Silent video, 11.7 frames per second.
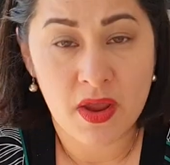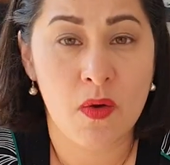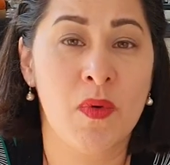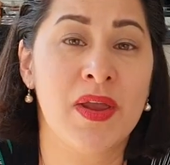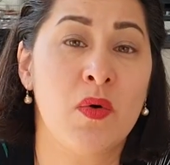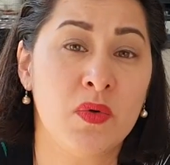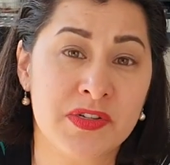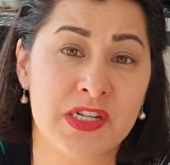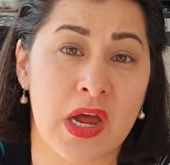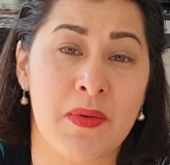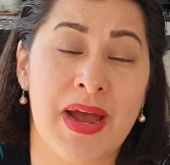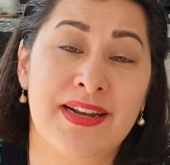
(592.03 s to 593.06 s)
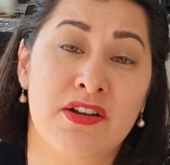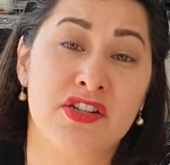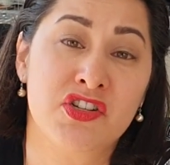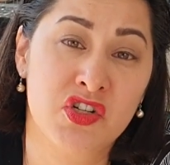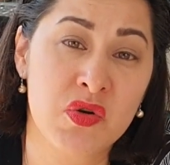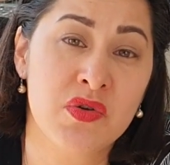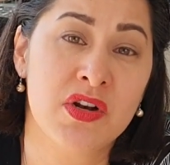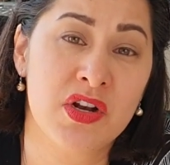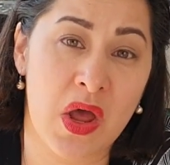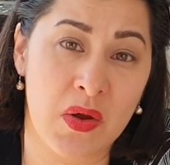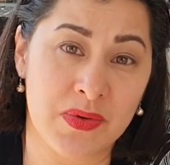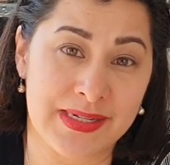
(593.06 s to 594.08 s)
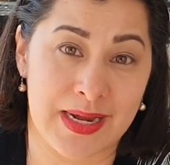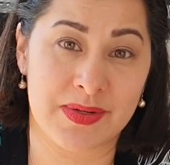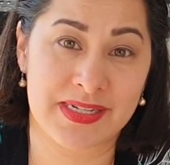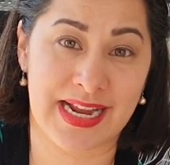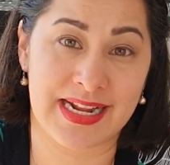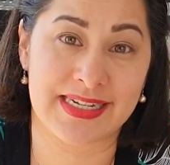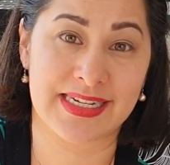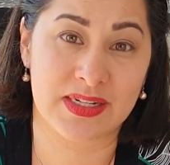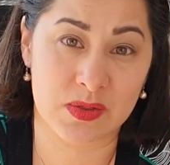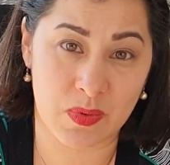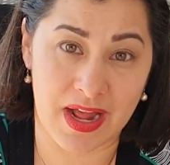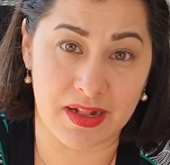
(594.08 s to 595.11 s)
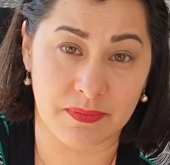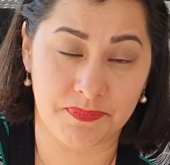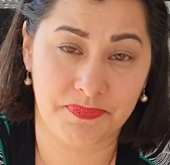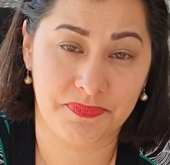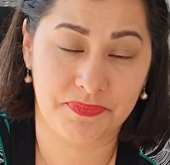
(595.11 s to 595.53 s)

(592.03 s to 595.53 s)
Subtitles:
we also had our student loans outstanding as well.